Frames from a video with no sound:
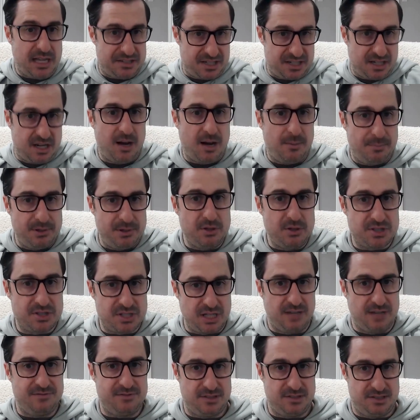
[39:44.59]
as a company, you
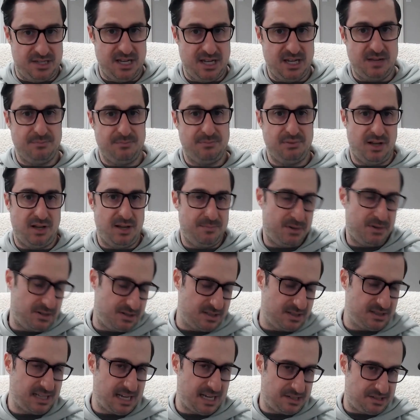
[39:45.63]
still have to stay compliant
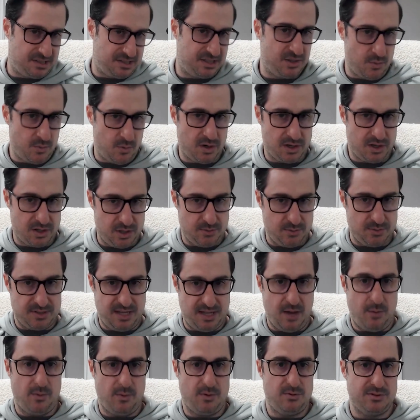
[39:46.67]
because the last thing you want to do is
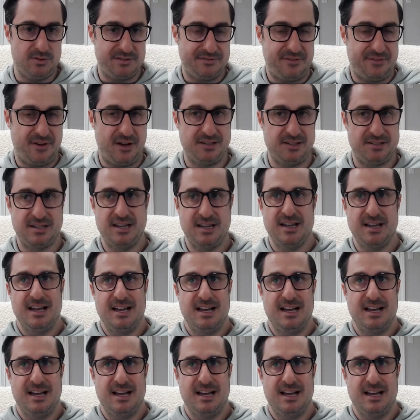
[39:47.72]
get one of those fines.